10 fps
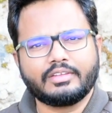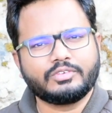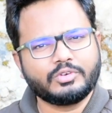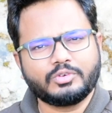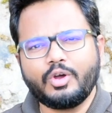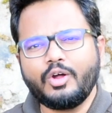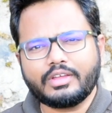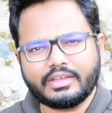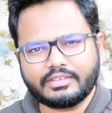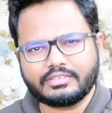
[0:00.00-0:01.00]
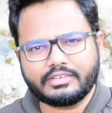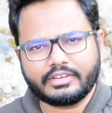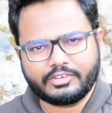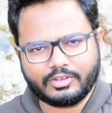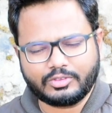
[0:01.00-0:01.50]
Do not
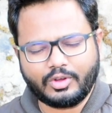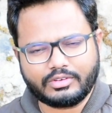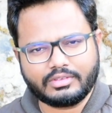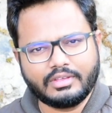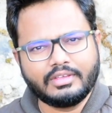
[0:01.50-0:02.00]
restrict your thoughts.